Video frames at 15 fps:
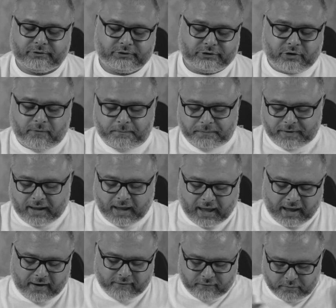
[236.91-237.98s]
So
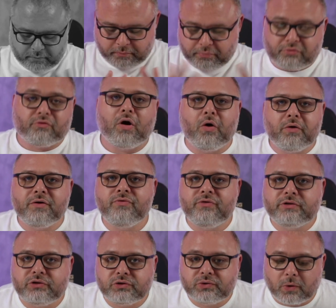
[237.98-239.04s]
I've broken
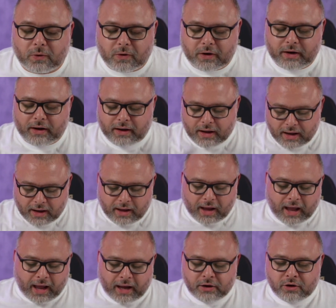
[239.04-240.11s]
the story. I